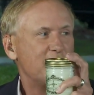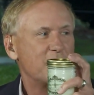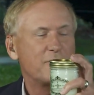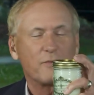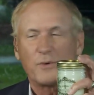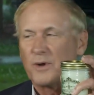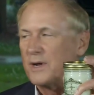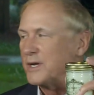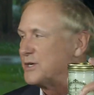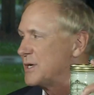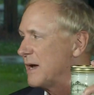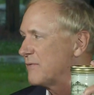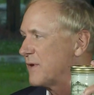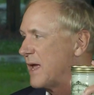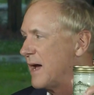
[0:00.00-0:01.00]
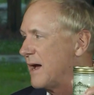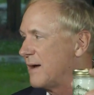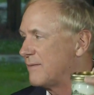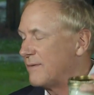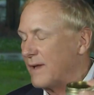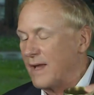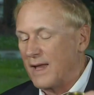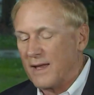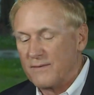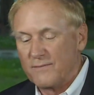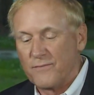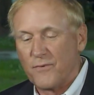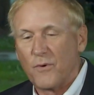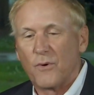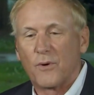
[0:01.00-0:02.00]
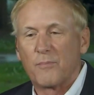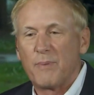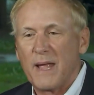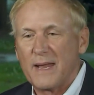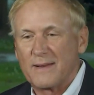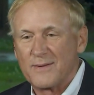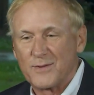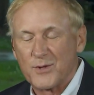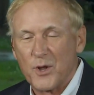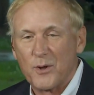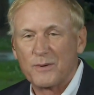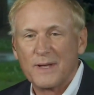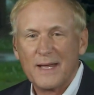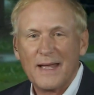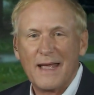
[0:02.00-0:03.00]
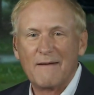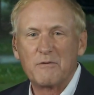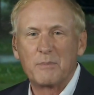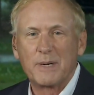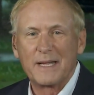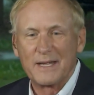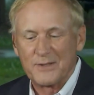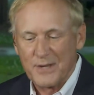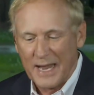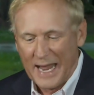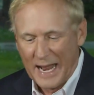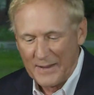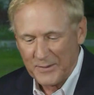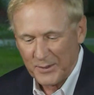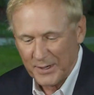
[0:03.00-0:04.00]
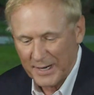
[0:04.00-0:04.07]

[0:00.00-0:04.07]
for Chef Kev, and for Peyton. So everybody gets a candle